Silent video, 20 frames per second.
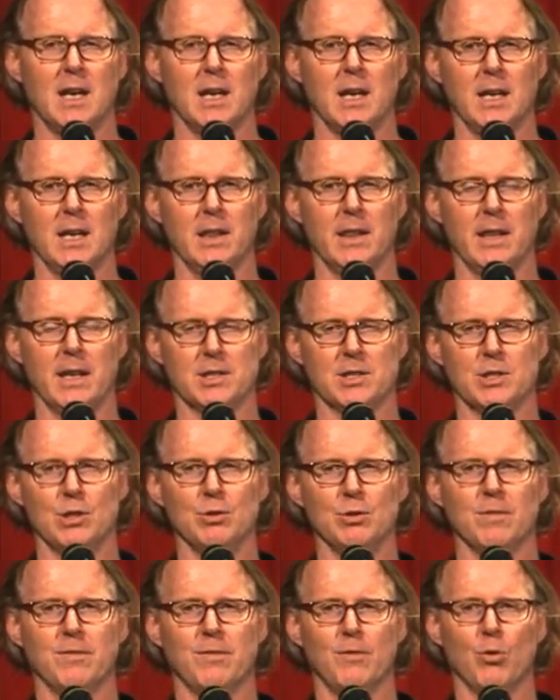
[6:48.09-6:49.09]
in this
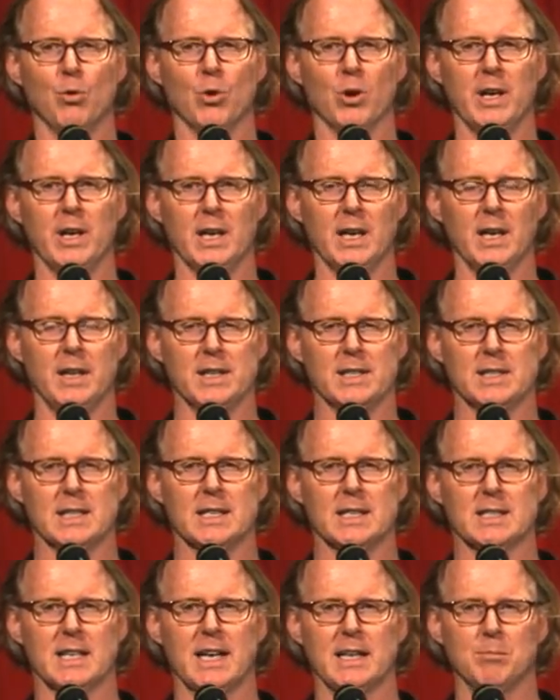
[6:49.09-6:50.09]
euphoria and this
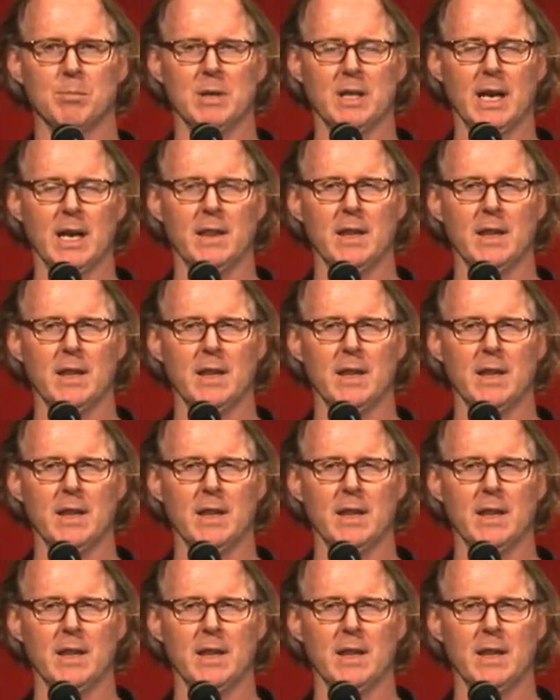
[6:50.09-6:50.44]
excitement.